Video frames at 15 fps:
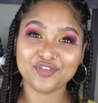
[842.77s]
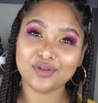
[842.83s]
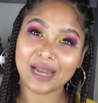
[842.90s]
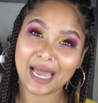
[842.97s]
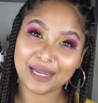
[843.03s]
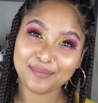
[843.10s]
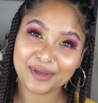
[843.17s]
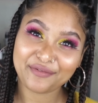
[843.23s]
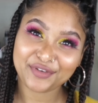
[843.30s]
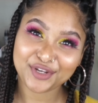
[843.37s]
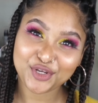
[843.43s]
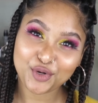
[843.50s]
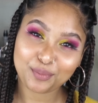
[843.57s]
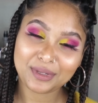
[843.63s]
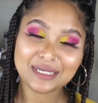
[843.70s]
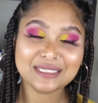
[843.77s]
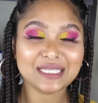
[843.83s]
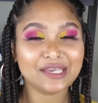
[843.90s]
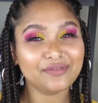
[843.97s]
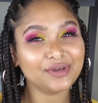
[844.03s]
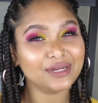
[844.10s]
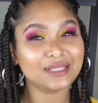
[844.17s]
you like my video, please
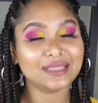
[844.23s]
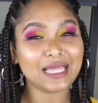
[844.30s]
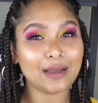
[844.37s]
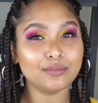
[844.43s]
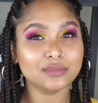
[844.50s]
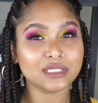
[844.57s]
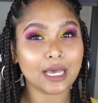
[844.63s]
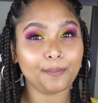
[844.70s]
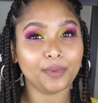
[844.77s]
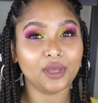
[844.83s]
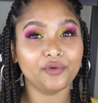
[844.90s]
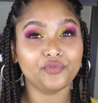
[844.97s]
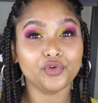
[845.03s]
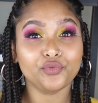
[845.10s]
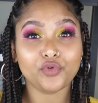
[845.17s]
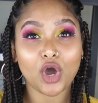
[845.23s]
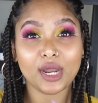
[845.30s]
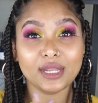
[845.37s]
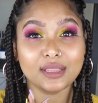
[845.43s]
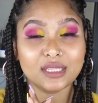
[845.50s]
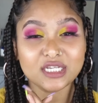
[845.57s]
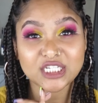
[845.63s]
give it a thumbs up. If you've
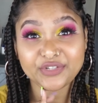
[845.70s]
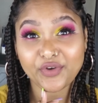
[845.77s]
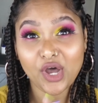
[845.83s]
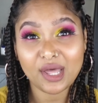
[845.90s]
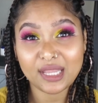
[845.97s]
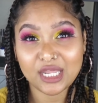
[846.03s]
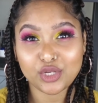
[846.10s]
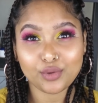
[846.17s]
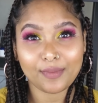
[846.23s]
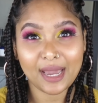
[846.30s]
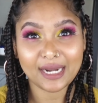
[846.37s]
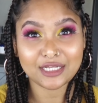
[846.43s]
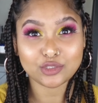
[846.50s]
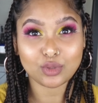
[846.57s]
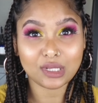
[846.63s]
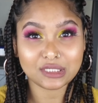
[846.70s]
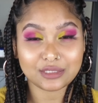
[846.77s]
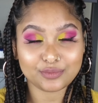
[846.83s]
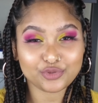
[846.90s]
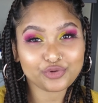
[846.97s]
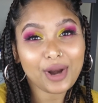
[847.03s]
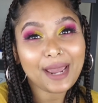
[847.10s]
gotten this far, then you might as well
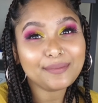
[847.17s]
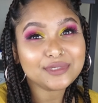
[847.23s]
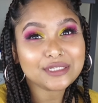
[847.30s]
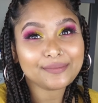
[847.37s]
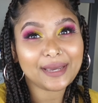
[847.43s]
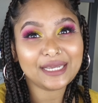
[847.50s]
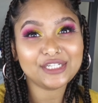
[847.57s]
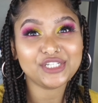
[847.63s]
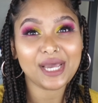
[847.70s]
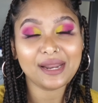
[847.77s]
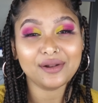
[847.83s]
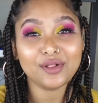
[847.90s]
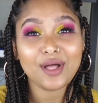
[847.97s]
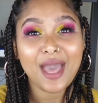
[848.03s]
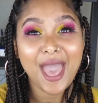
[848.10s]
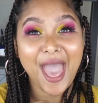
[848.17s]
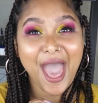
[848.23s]
subscribe to my channel.